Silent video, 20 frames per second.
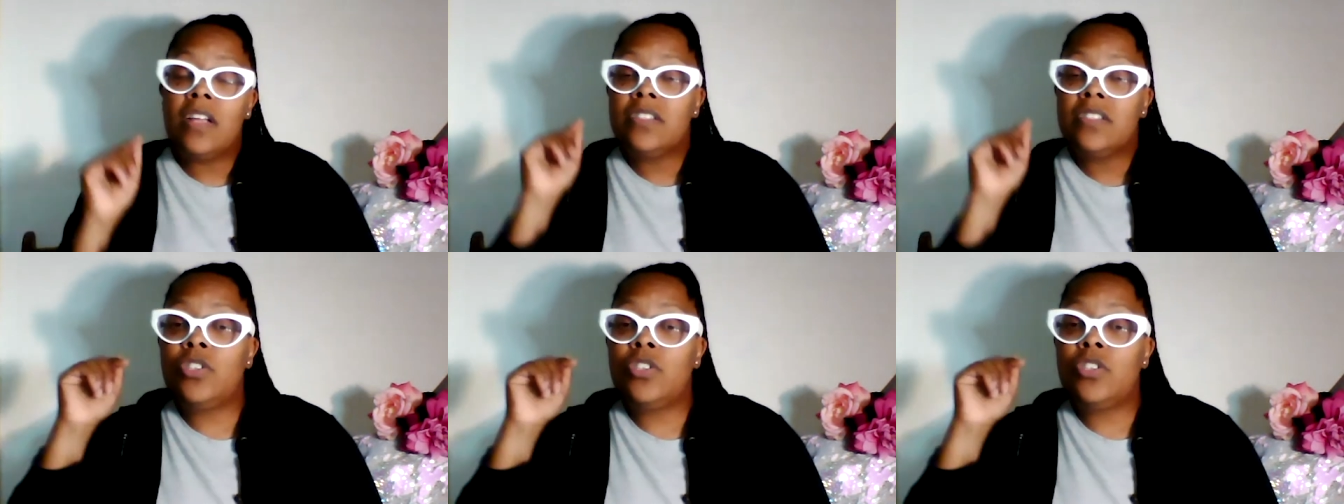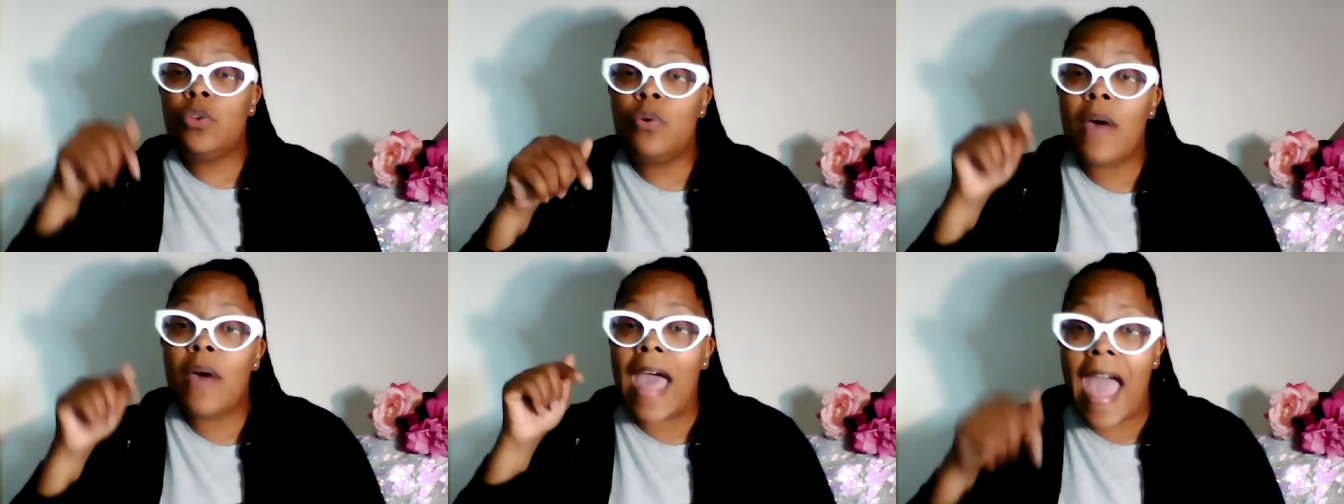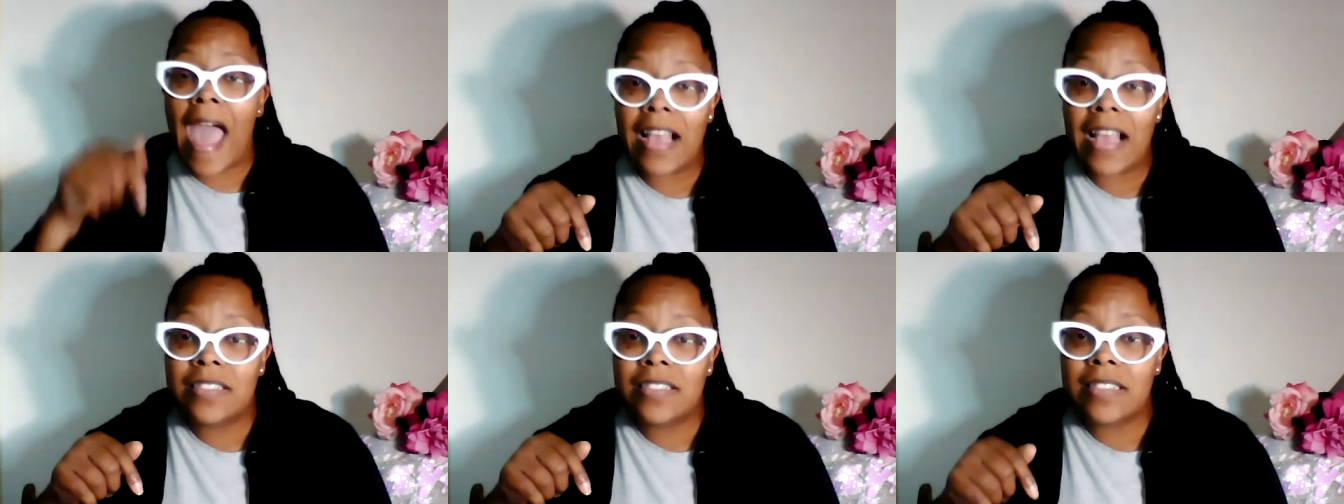to
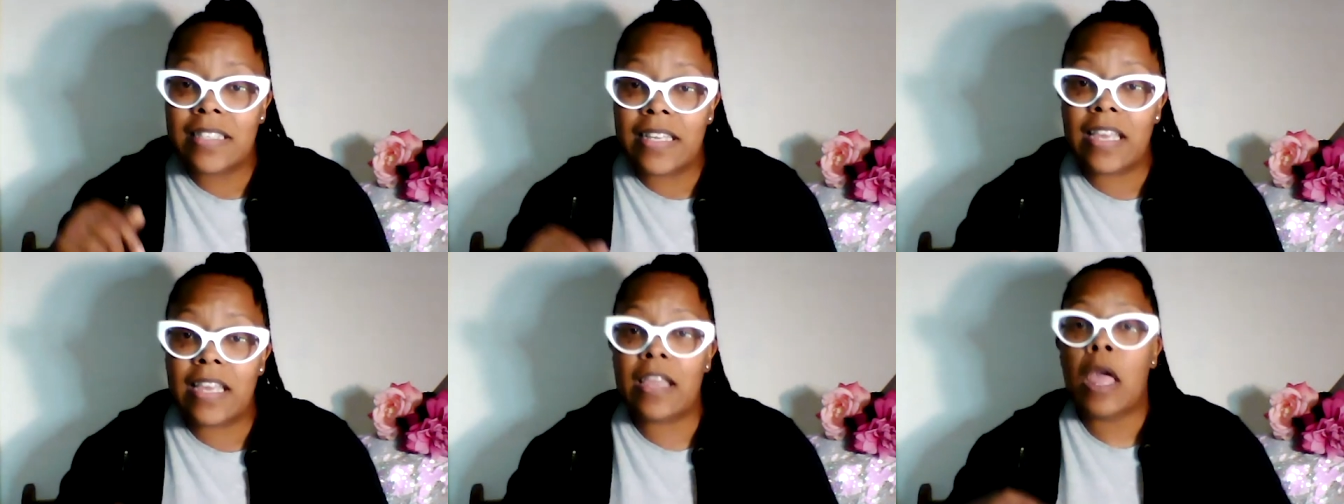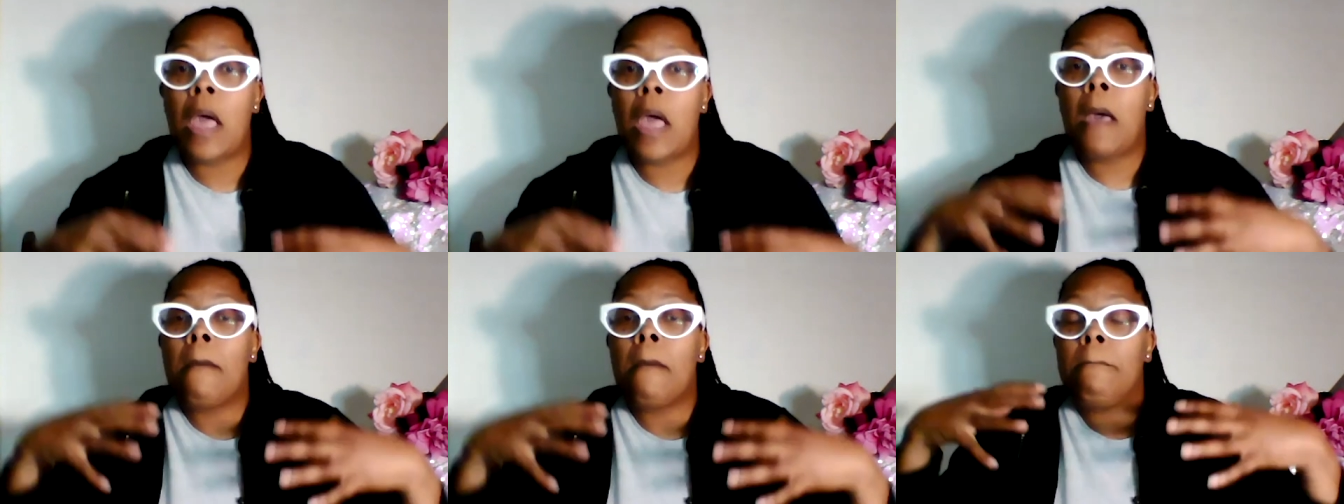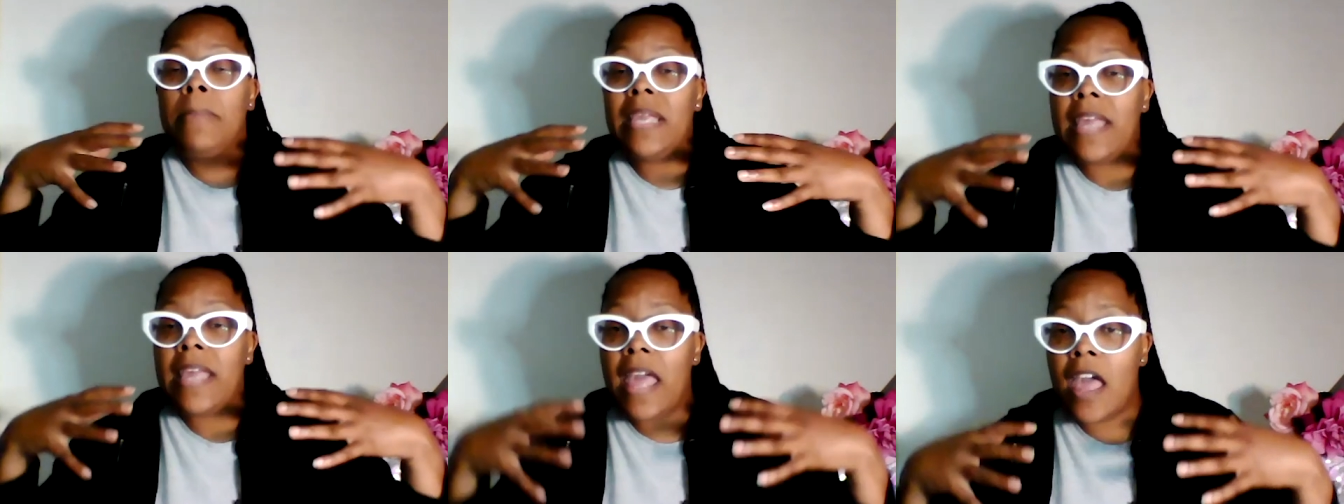actually
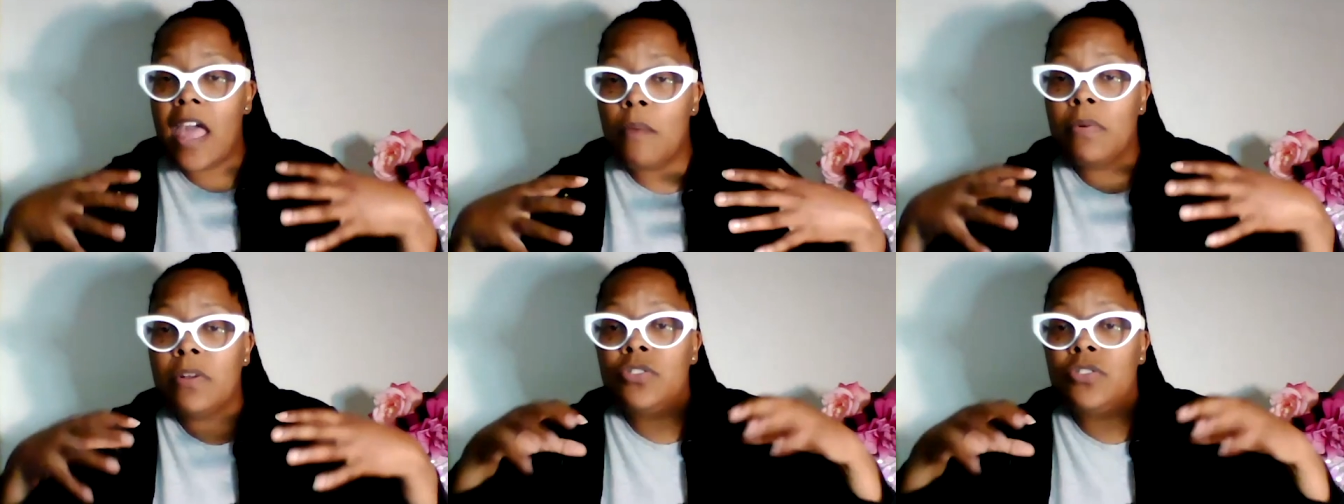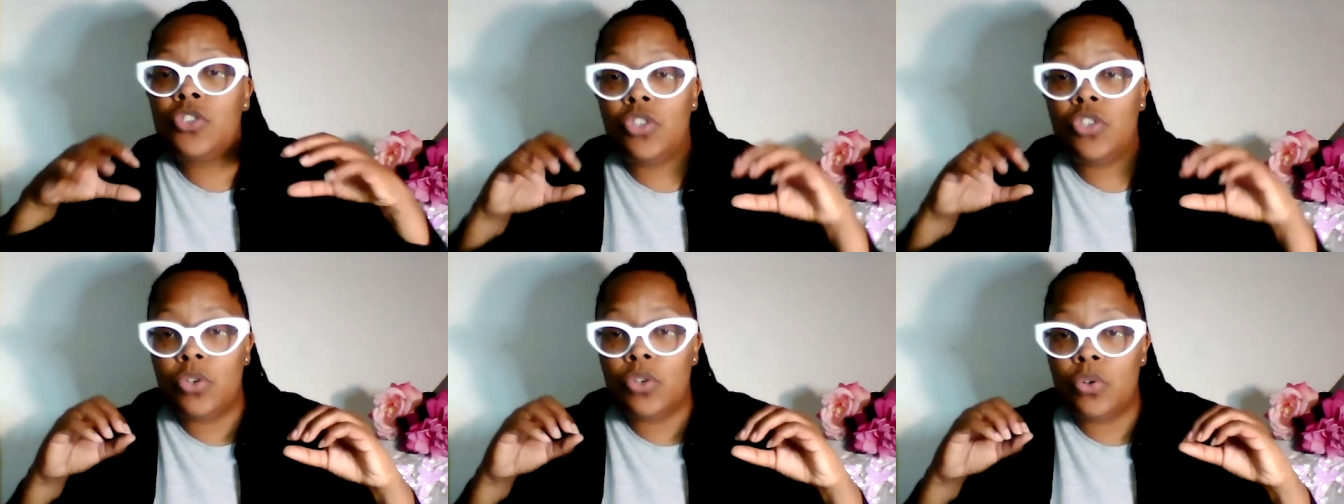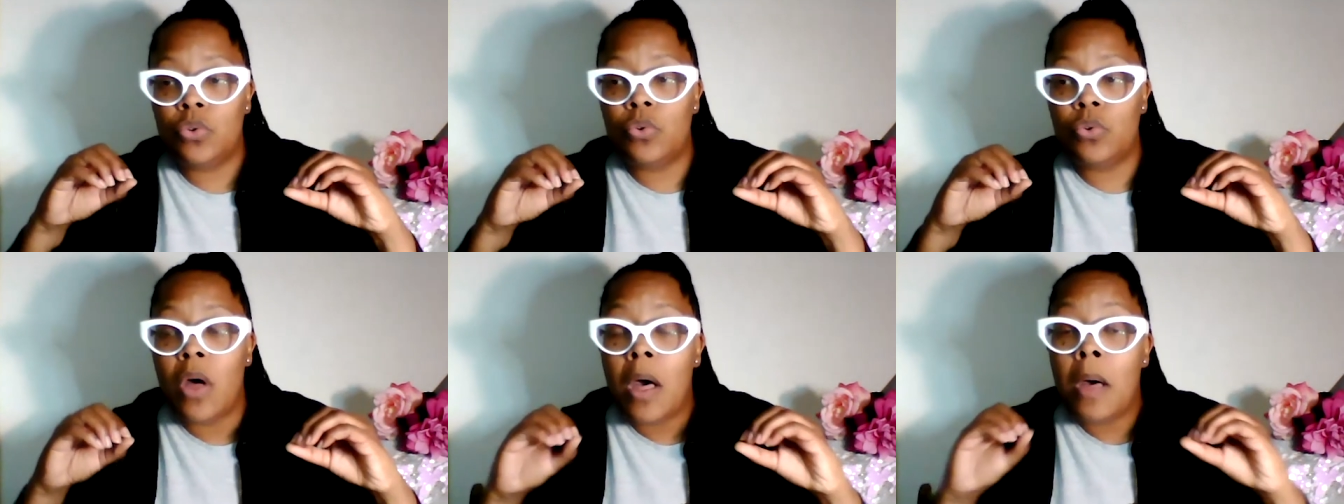be able
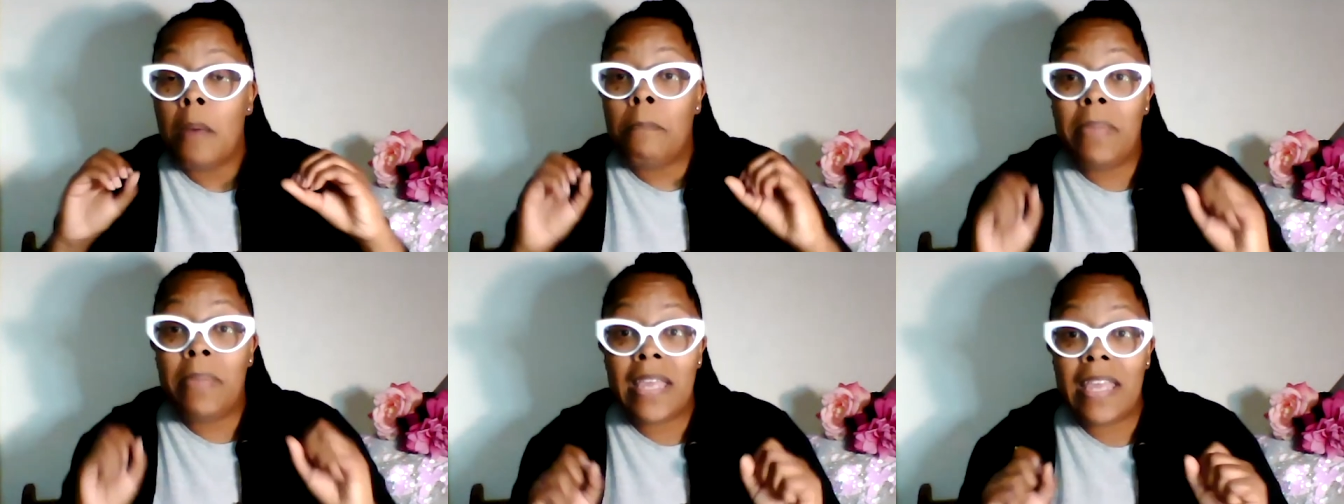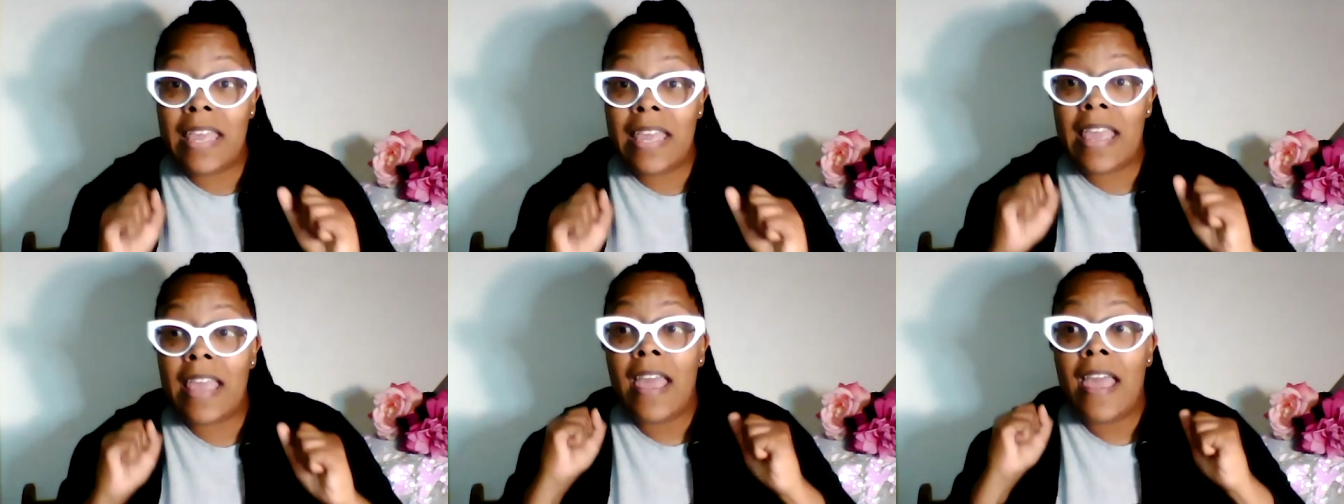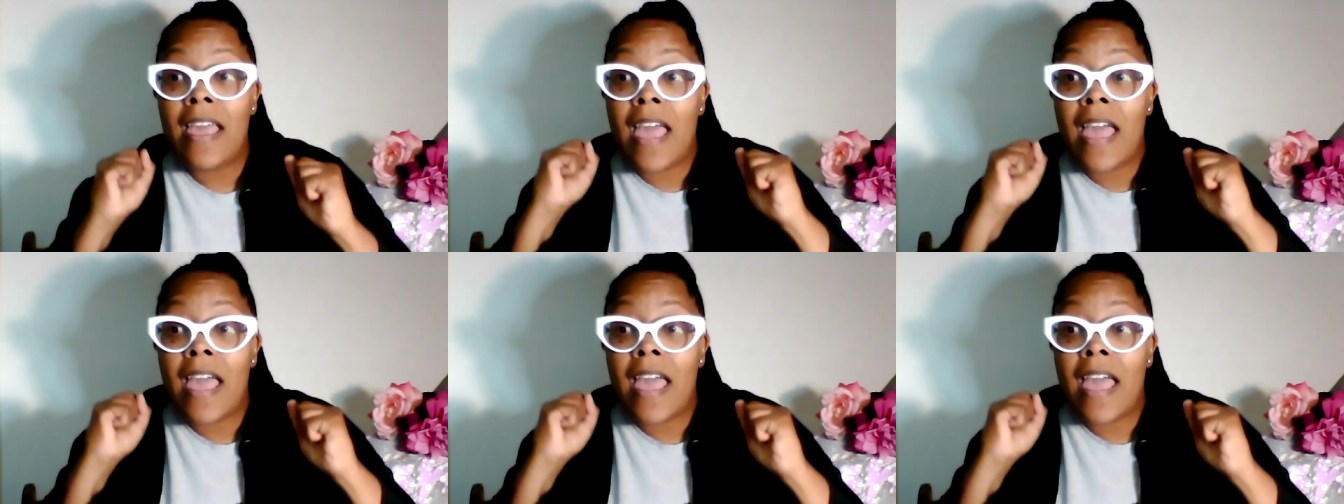to be